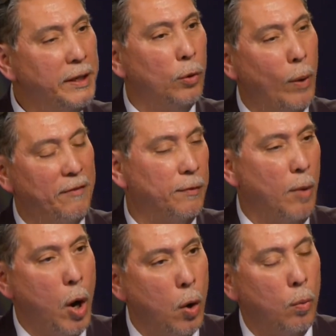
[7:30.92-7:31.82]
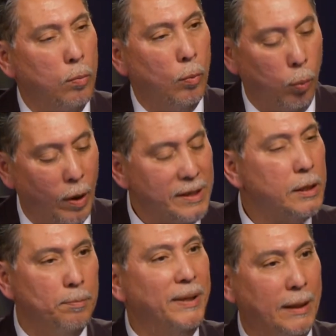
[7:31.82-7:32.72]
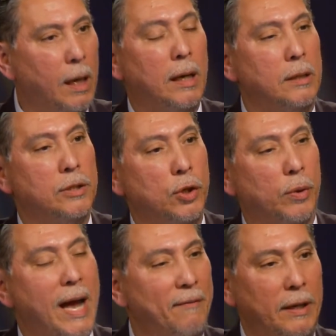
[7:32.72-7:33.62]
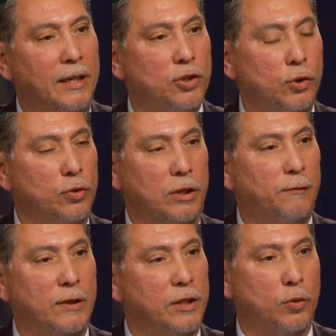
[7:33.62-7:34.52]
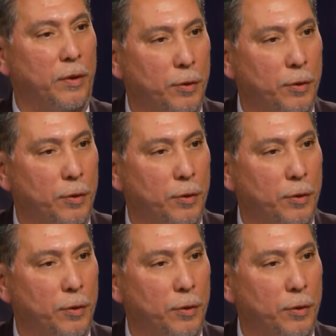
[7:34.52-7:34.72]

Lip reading: away from home wasn't because you were having issues, differences with